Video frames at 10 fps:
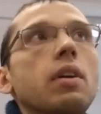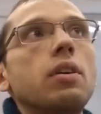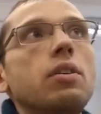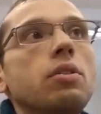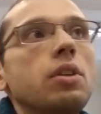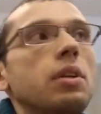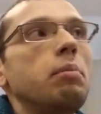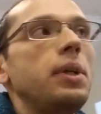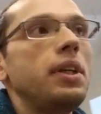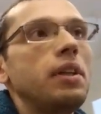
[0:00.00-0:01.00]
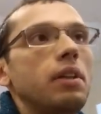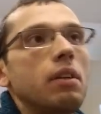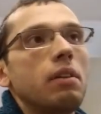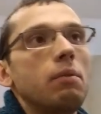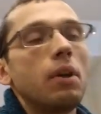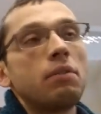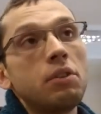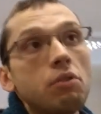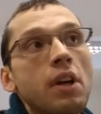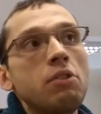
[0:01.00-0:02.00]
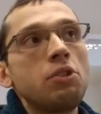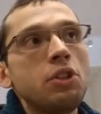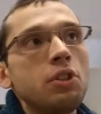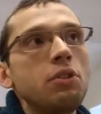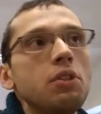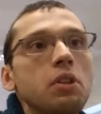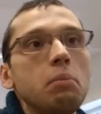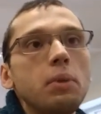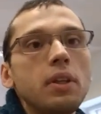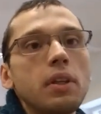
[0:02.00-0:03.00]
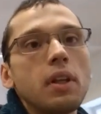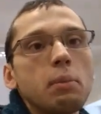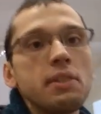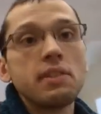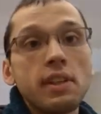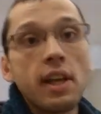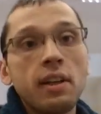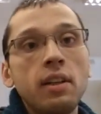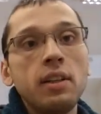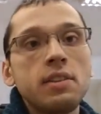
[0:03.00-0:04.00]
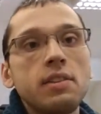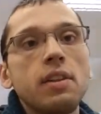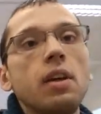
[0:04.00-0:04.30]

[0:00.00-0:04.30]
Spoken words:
You can be, after graduation, you can be a business analyst,